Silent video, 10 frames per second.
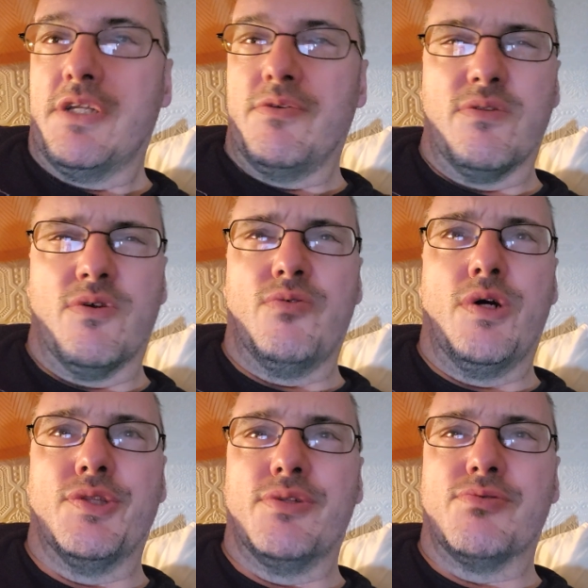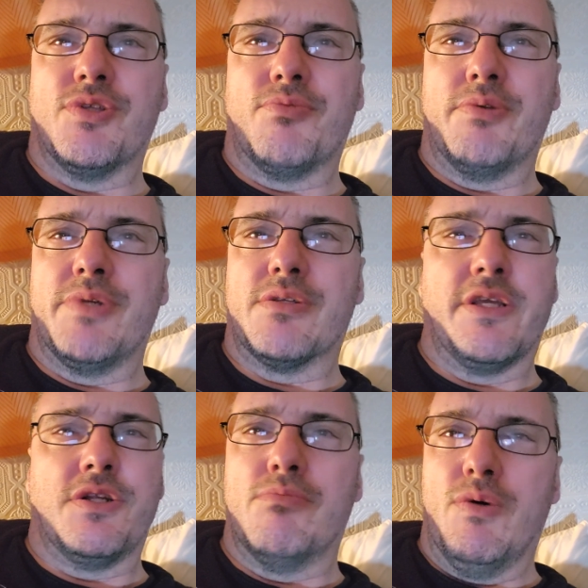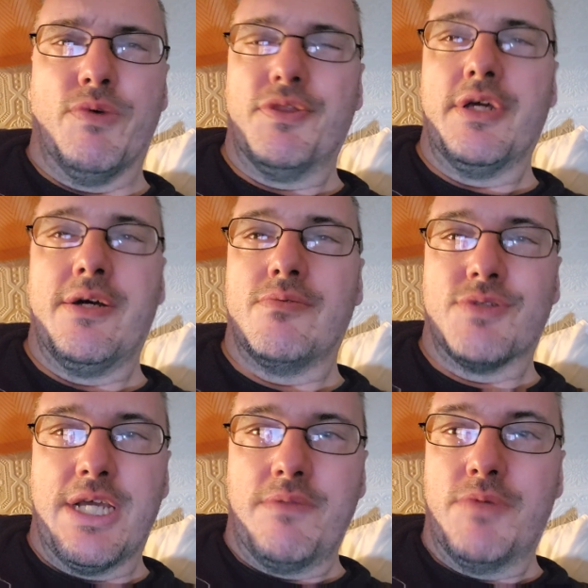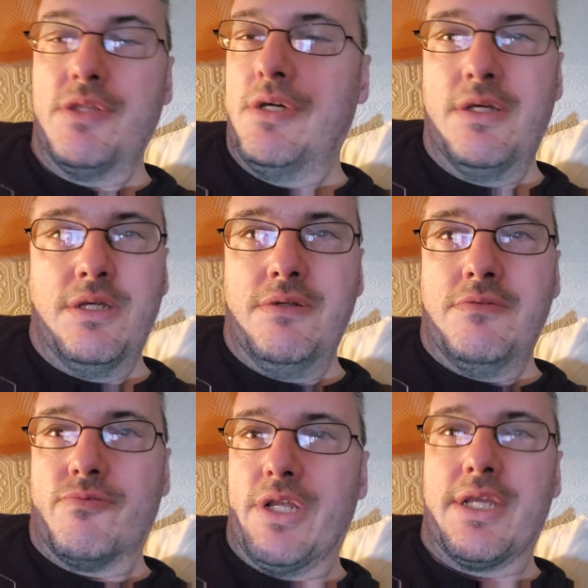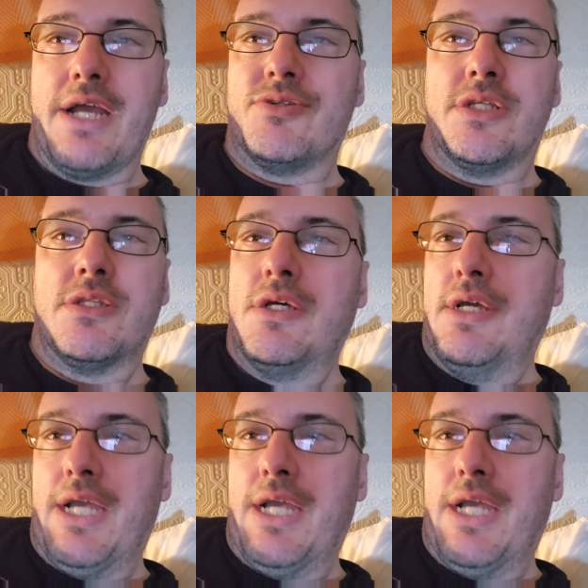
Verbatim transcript: Then he will go on to lose it three weeks later, but what the hell was that? But Great cash in.